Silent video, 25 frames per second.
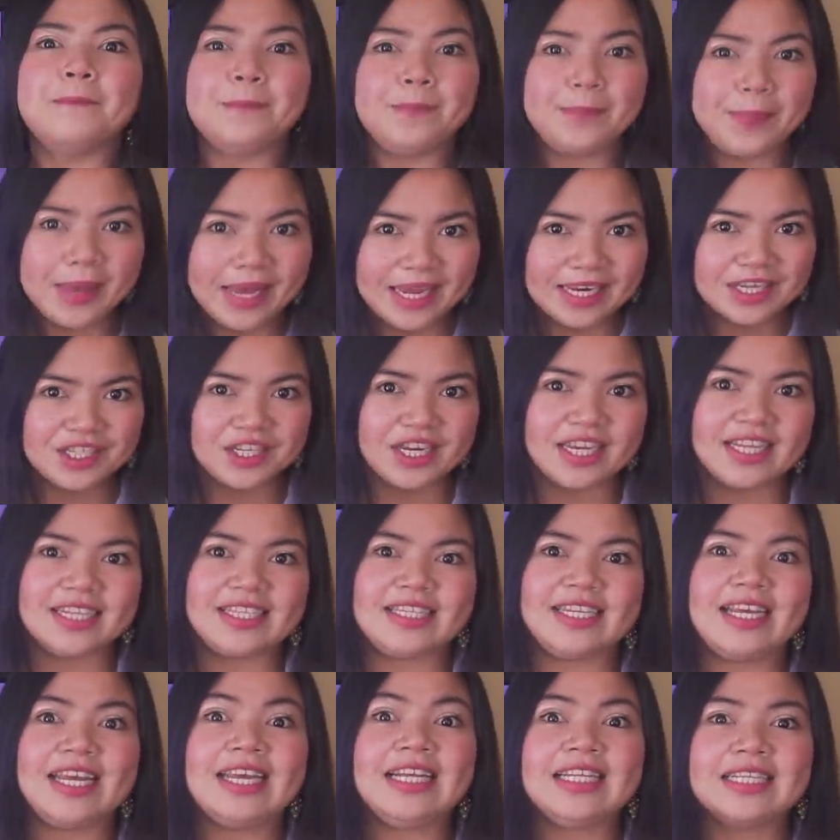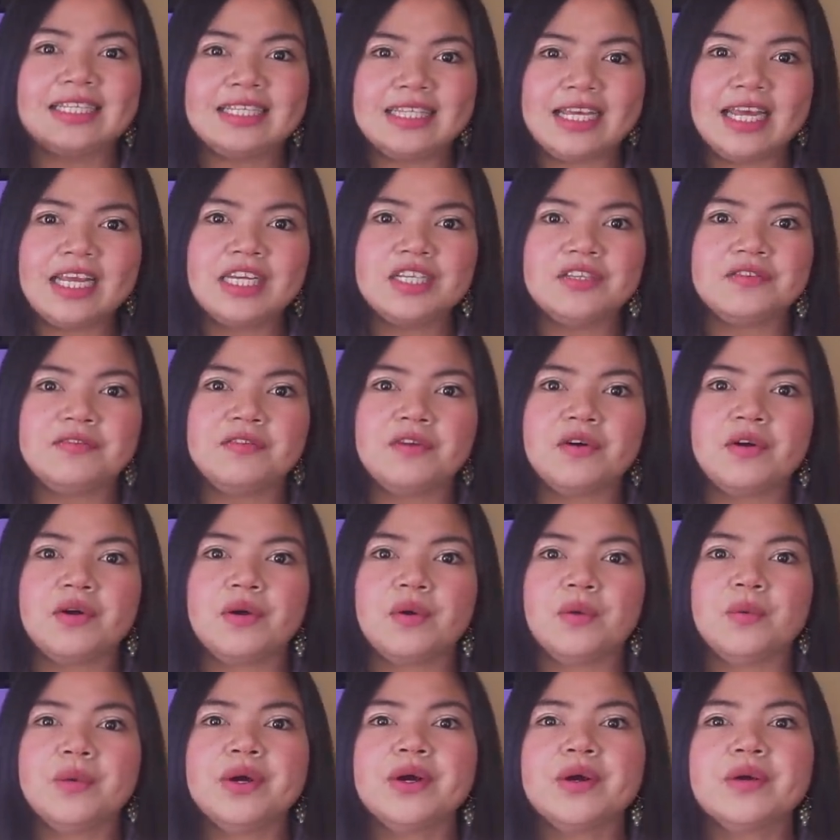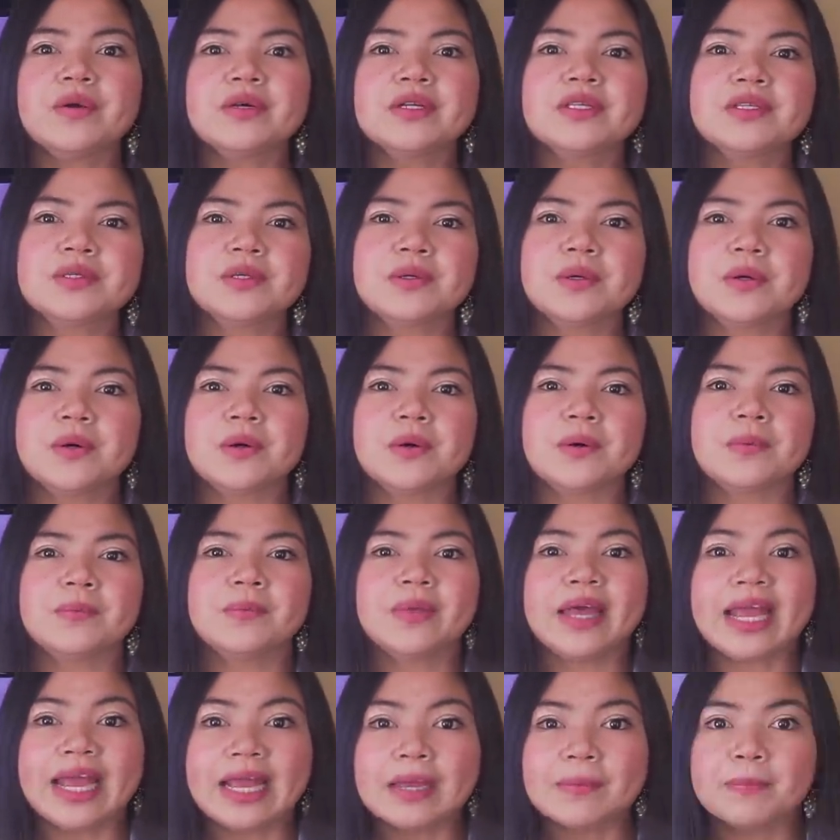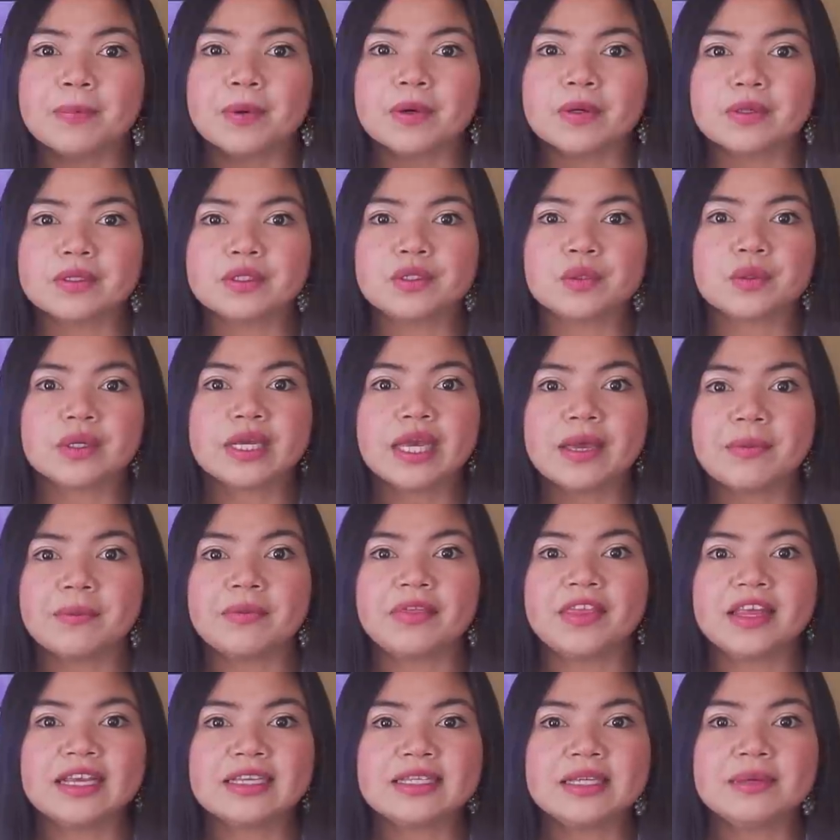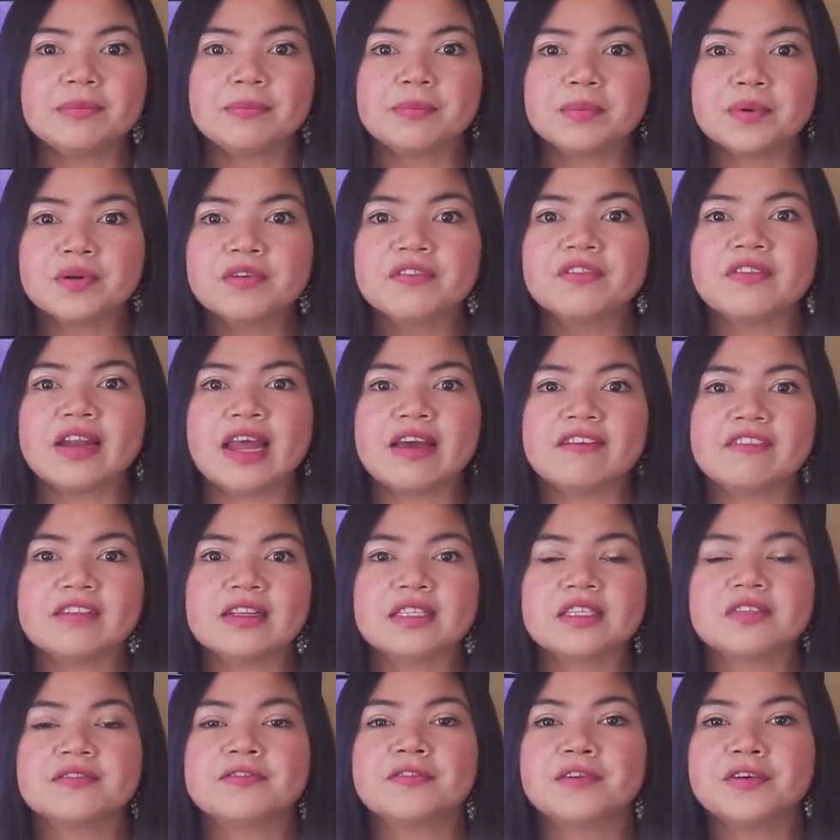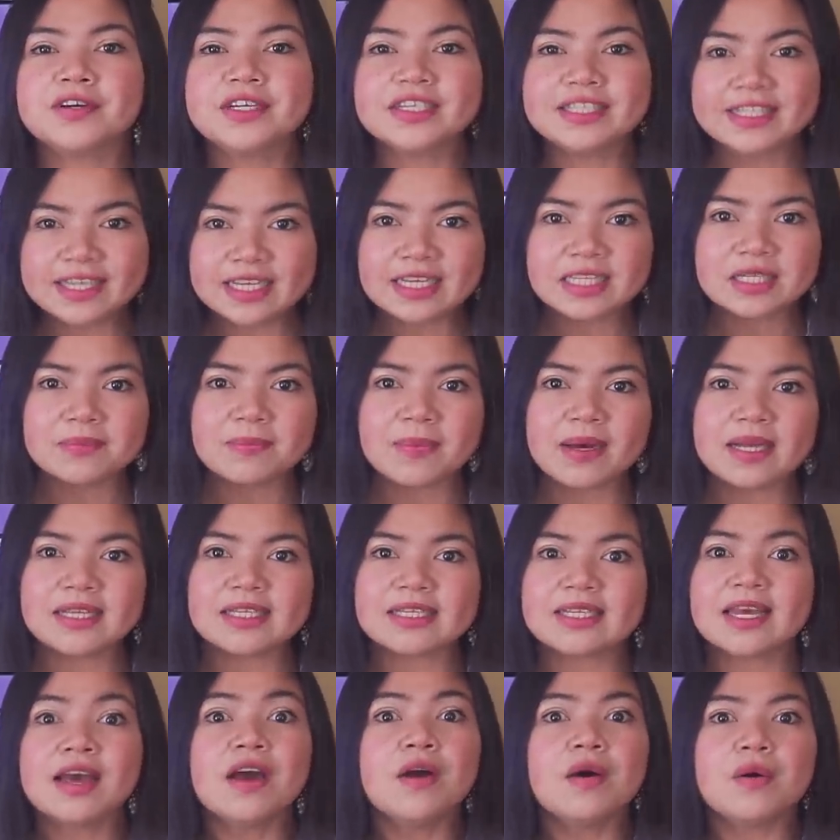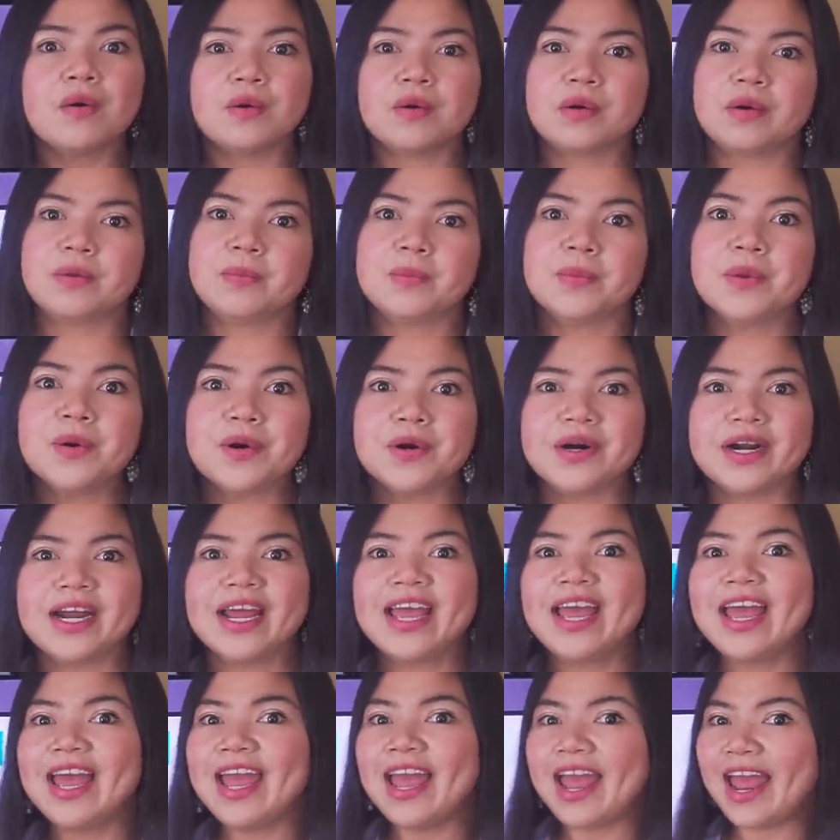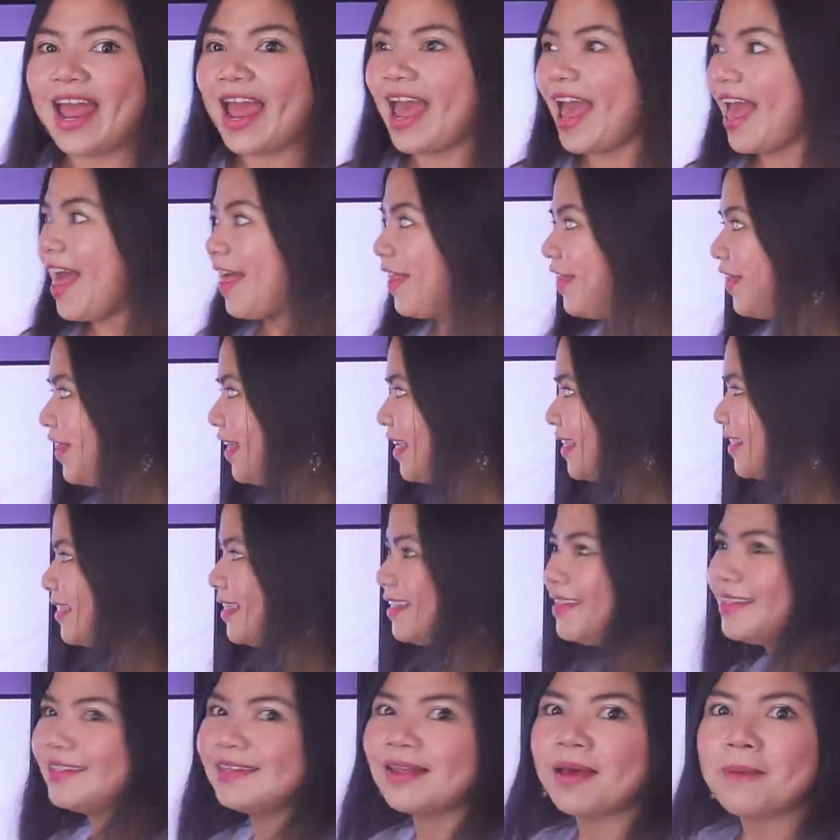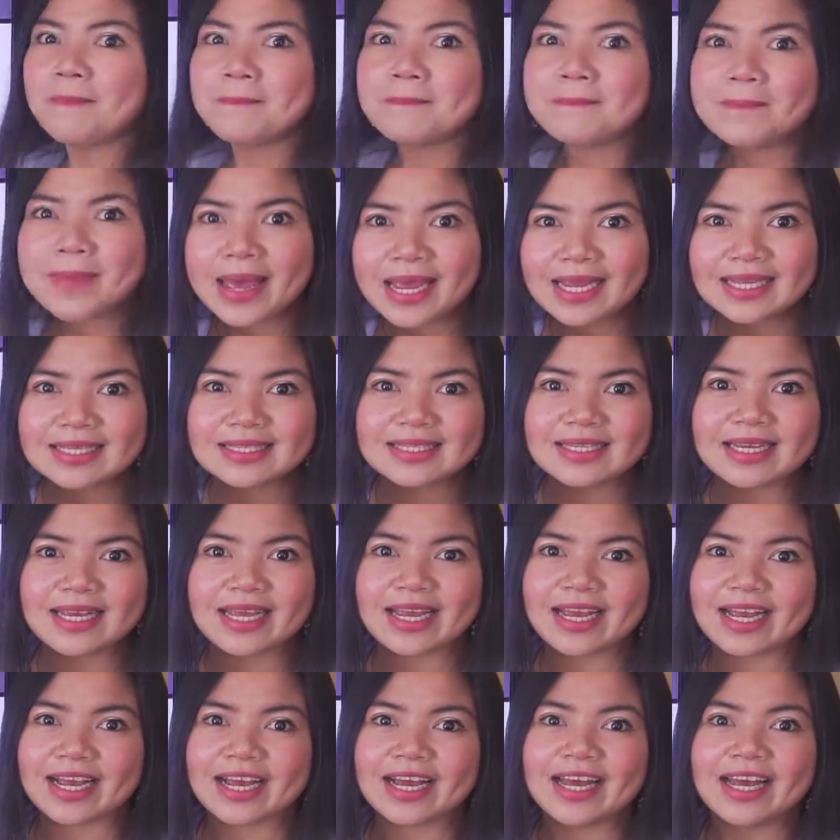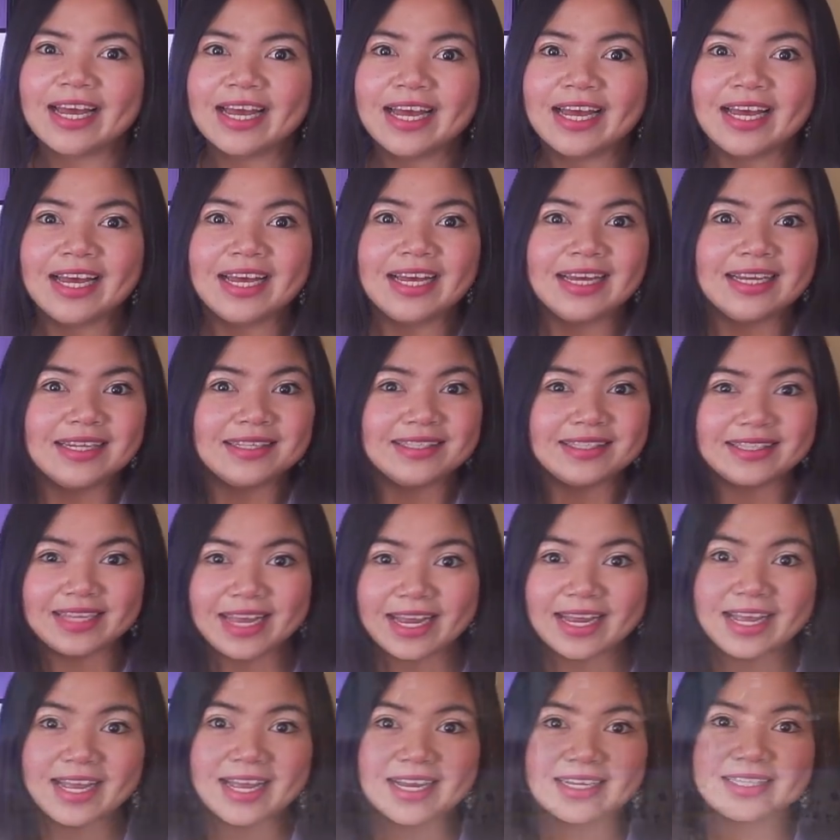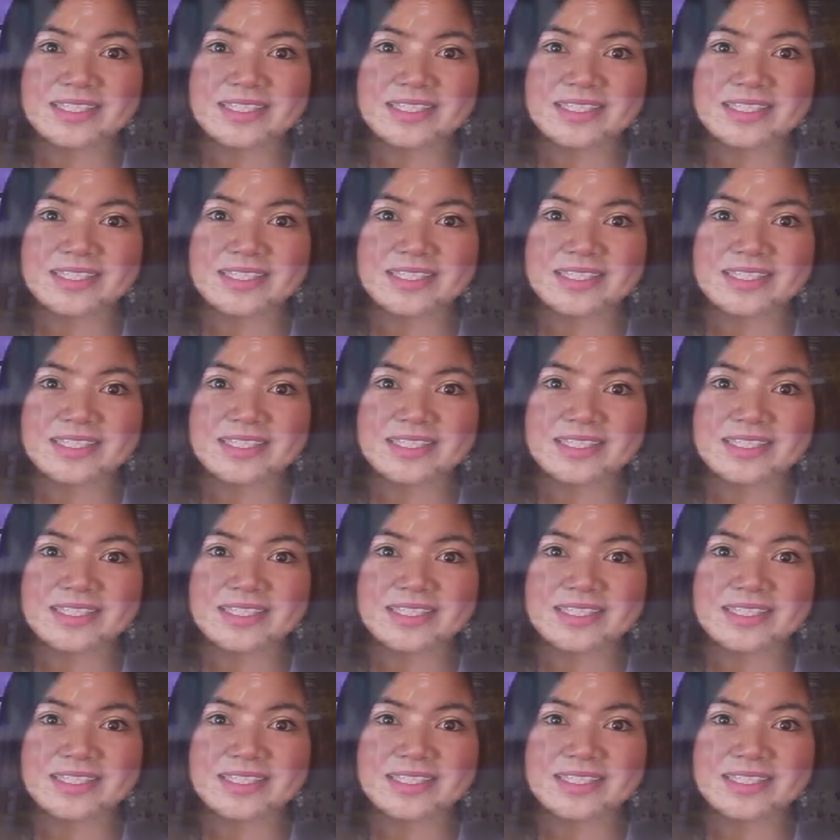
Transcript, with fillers: Patients in stage 4 were also able to keep these improved levels for 6 months or more. And this is amazing! Taking